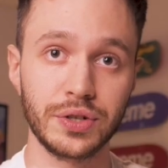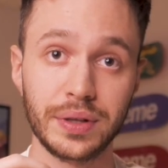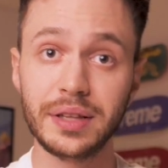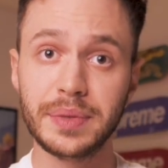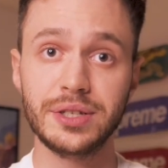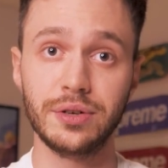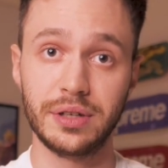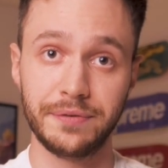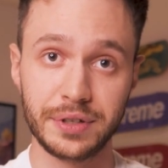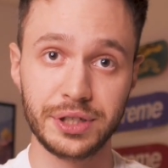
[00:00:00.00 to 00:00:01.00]
So that means your
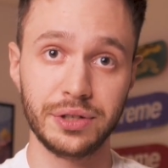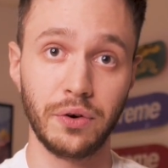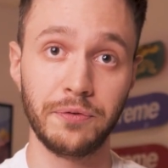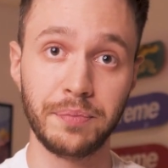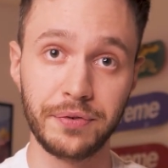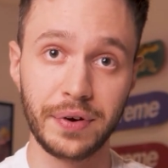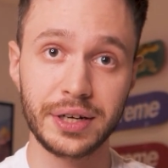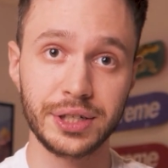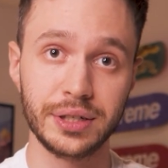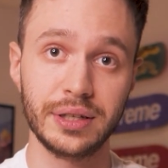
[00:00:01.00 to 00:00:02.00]
definition of
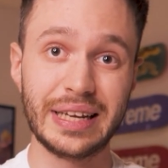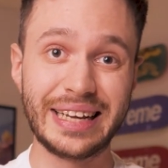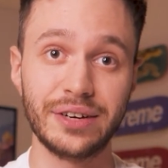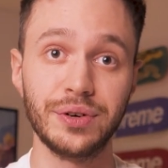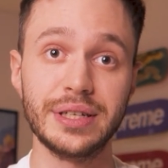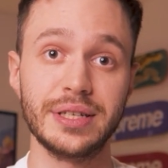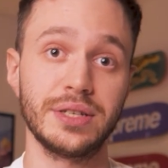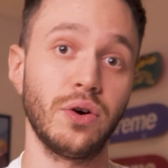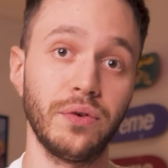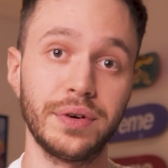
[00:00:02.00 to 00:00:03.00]
perfection
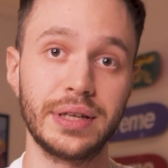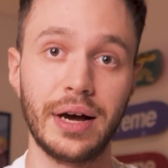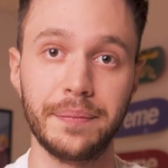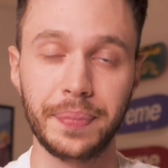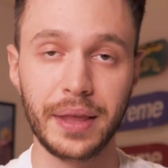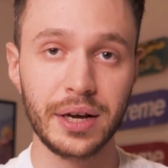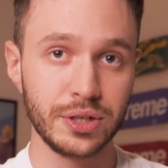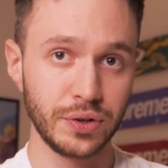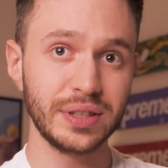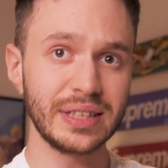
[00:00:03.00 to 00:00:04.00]
increases over time.
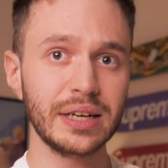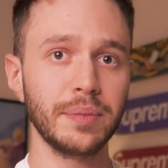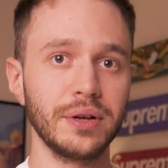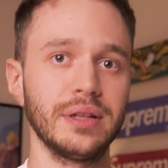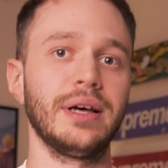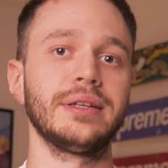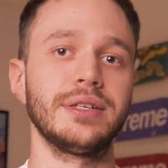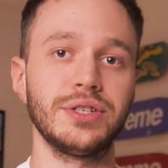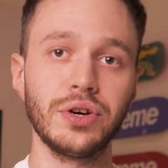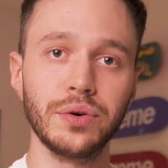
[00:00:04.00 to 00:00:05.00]
So you think about it like
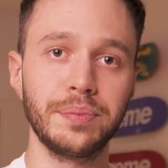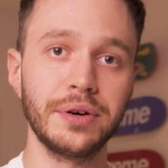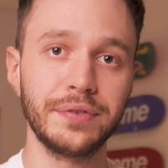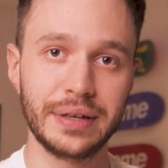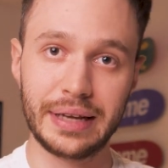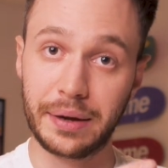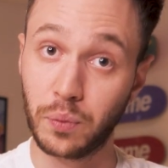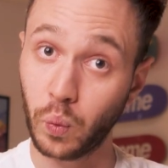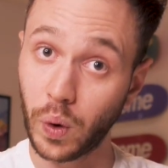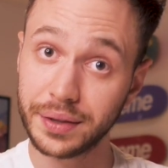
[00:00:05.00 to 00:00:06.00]
this: your perfect
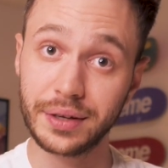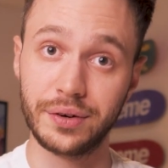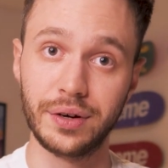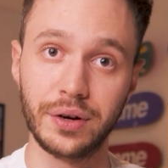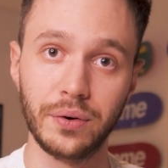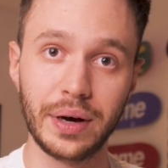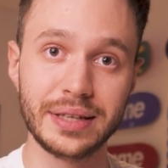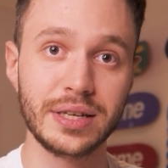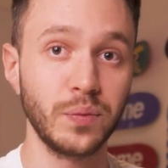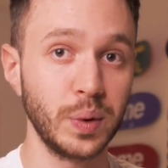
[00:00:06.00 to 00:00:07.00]
game 1 year ago
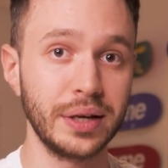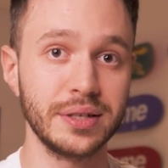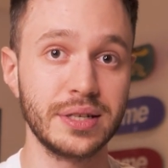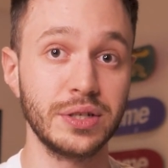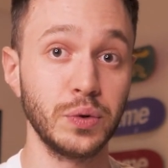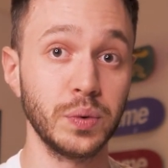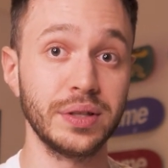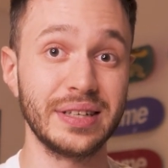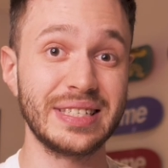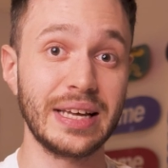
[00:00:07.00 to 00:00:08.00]
had some weaknesses you
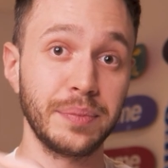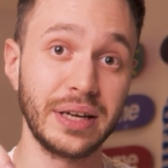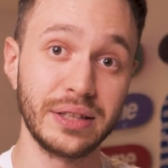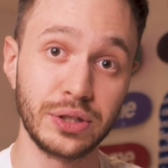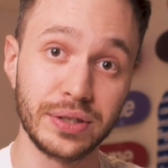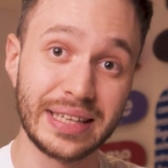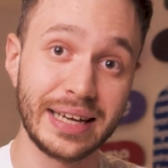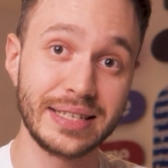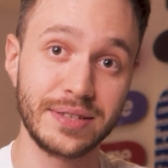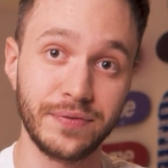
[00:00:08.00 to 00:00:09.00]
wouldn't accept in
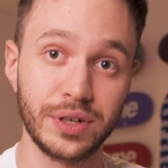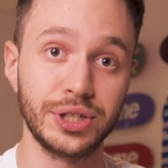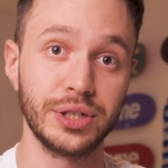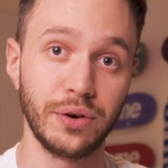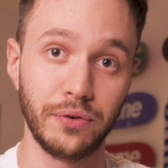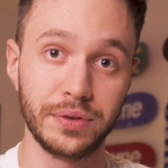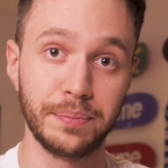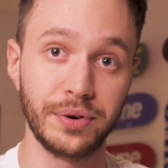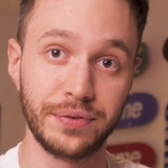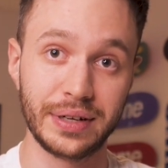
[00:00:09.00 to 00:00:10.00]
today's version of the
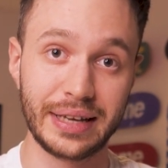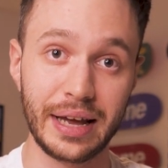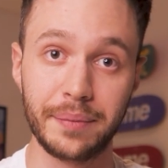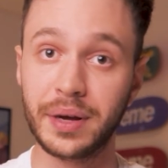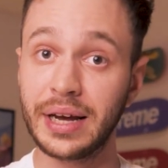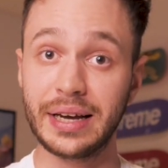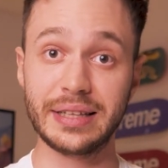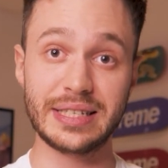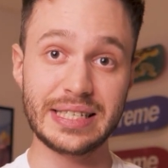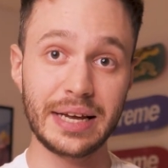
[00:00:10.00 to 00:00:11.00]
perfect game. In
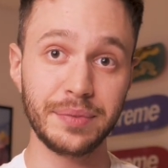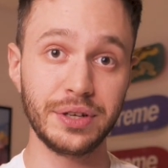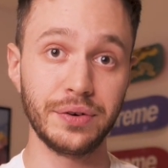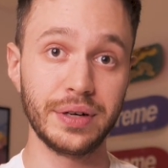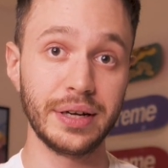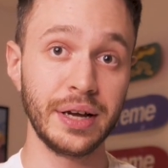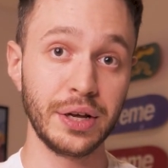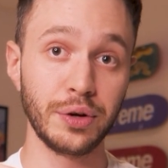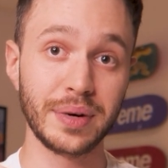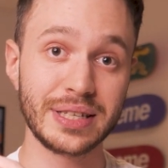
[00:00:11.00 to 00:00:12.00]
the same theory,
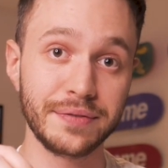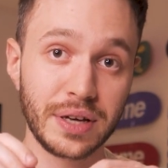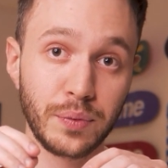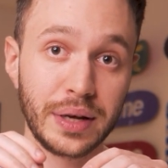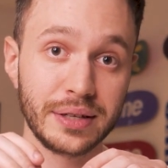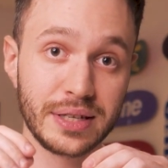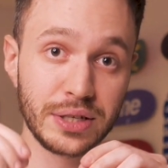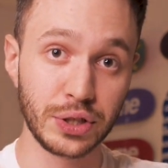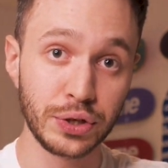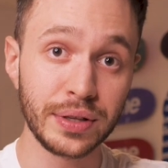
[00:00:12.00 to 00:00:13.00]
you must have some
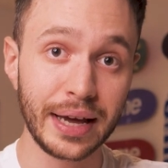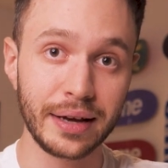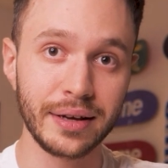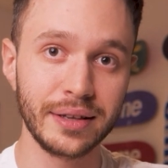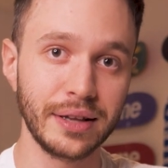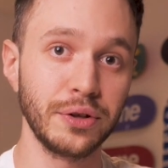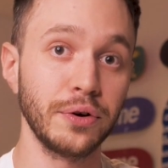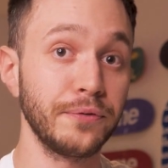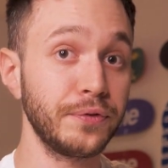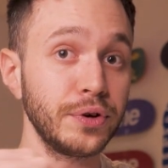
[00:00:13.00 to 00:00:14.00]
weaknesses today that
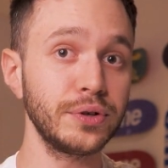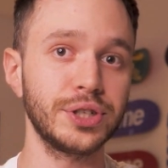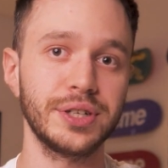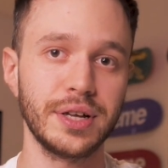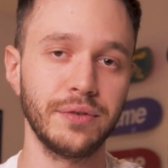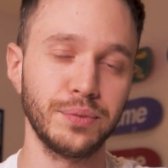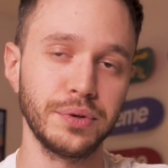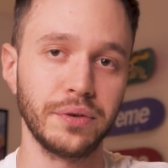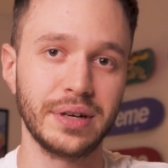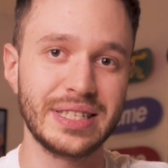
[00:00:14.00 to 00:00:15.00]
your future self would
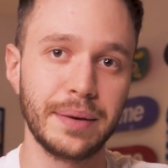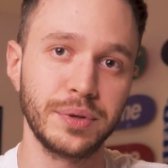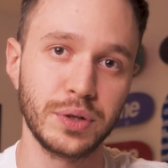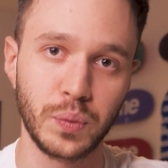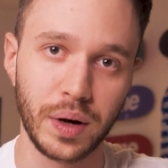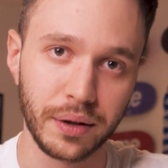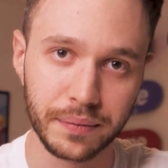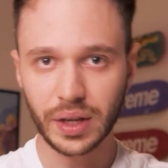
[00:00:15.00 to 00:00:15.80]
not accept as well.